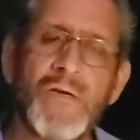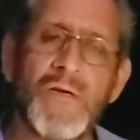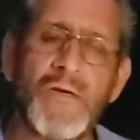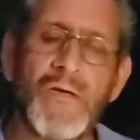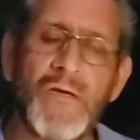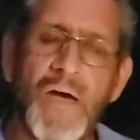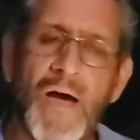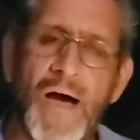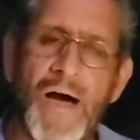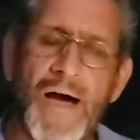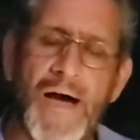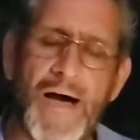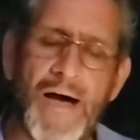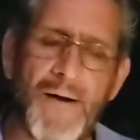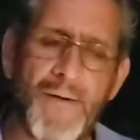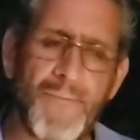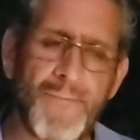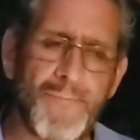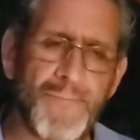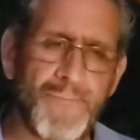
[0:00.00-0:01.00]

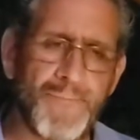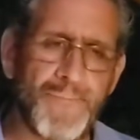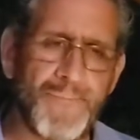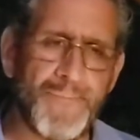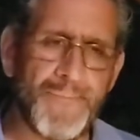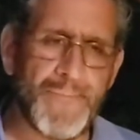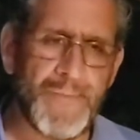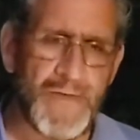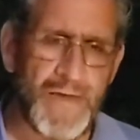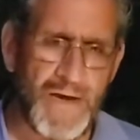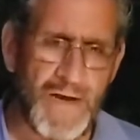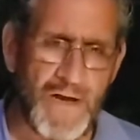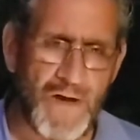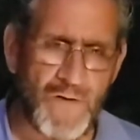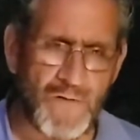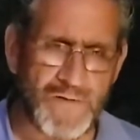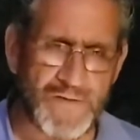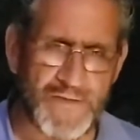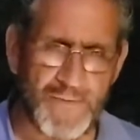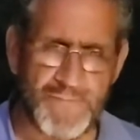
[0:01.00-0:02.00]
Um, you
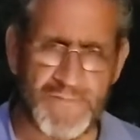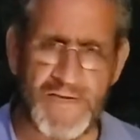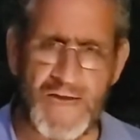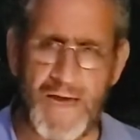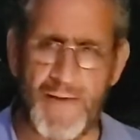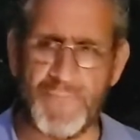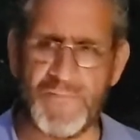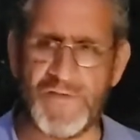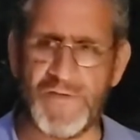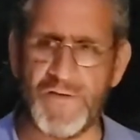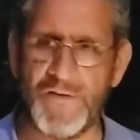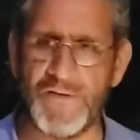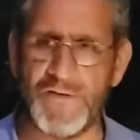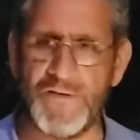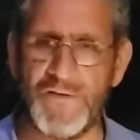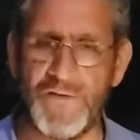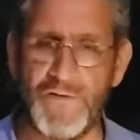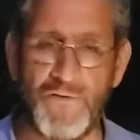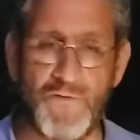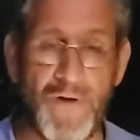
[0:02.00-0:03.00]
know, sometimes there's
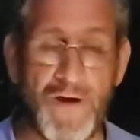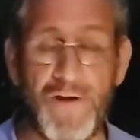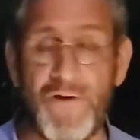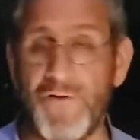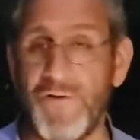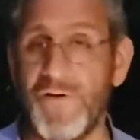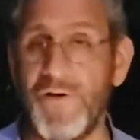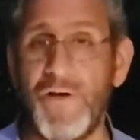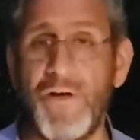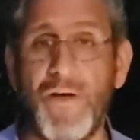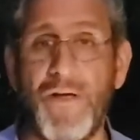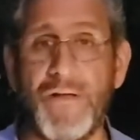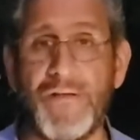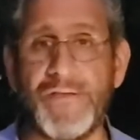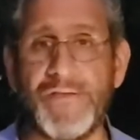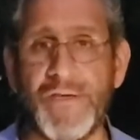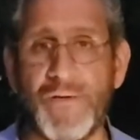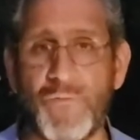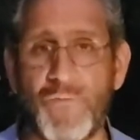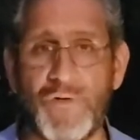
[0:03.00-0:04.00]
two greater
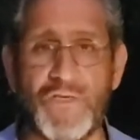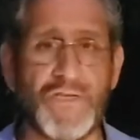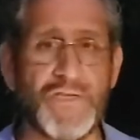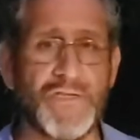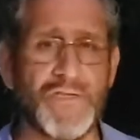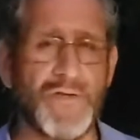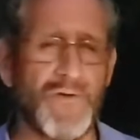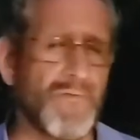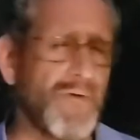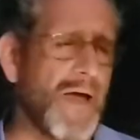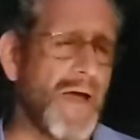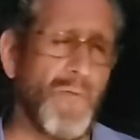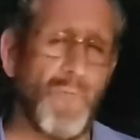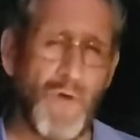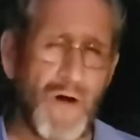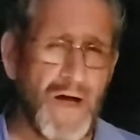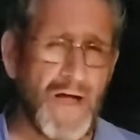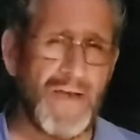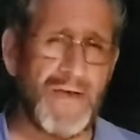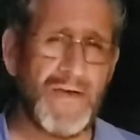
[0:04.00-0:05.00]
goods and which is the right
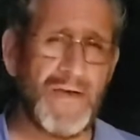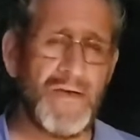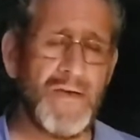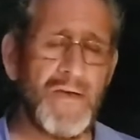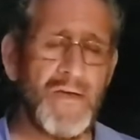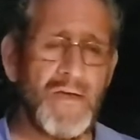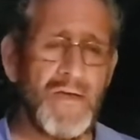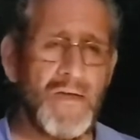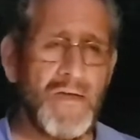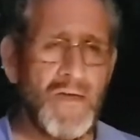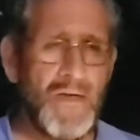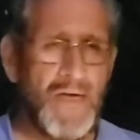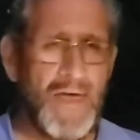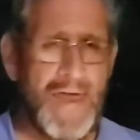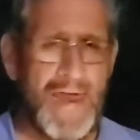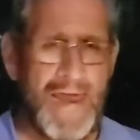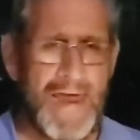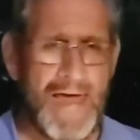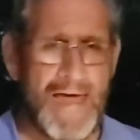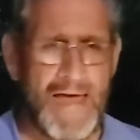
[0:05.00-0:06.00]
one
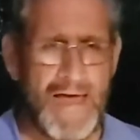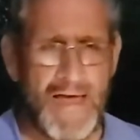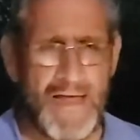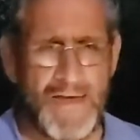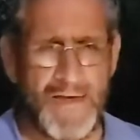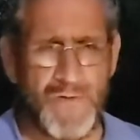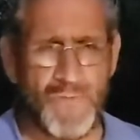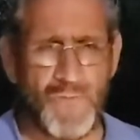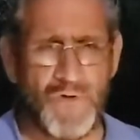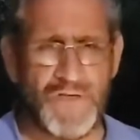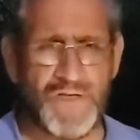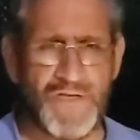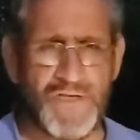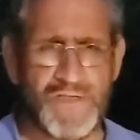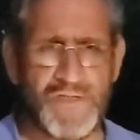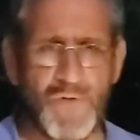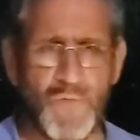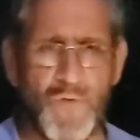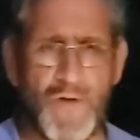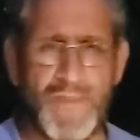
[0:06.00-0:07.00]
and which
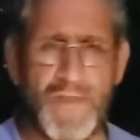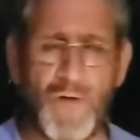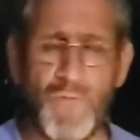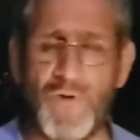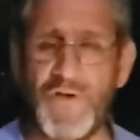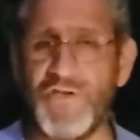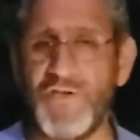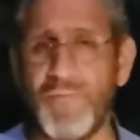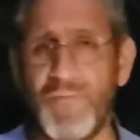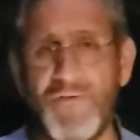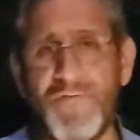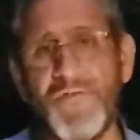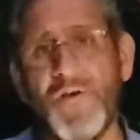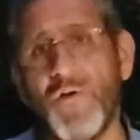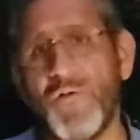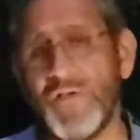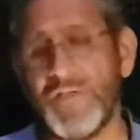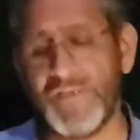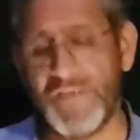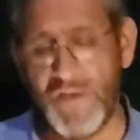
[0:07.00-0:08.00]
is the one that we should be
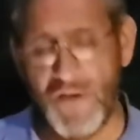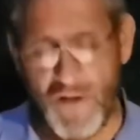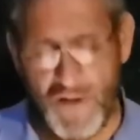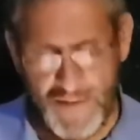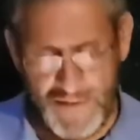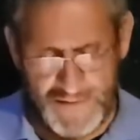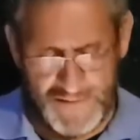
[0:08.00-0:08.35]
focusing on.